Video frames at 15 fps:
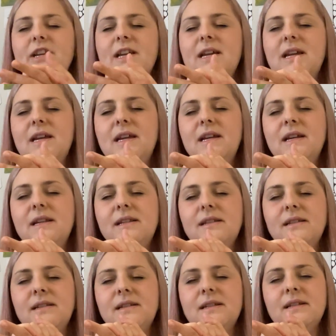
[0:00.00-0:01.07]

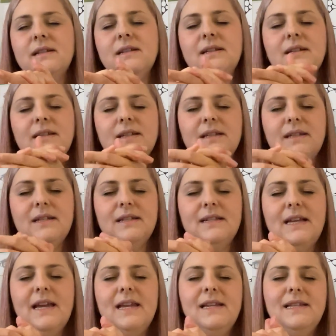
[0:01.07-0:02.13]
hand and
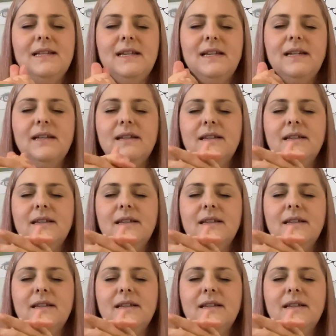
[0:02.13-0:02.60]
attending